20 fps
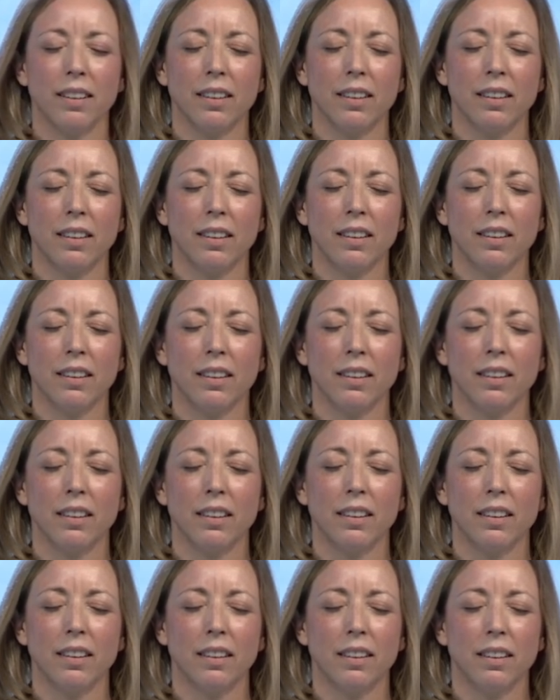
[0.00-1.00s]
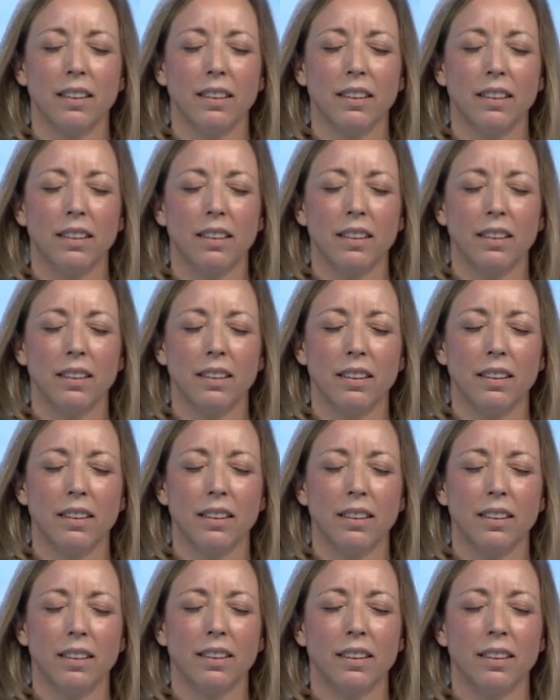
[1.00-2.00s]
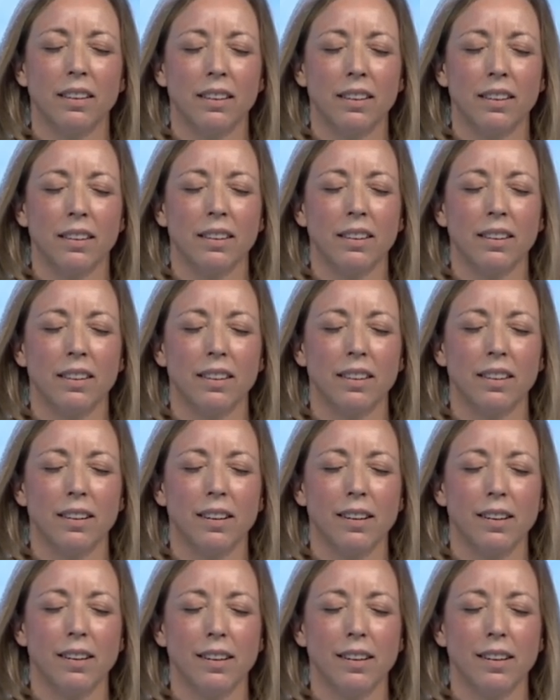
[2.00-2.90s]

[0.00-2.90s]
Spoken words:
(silence)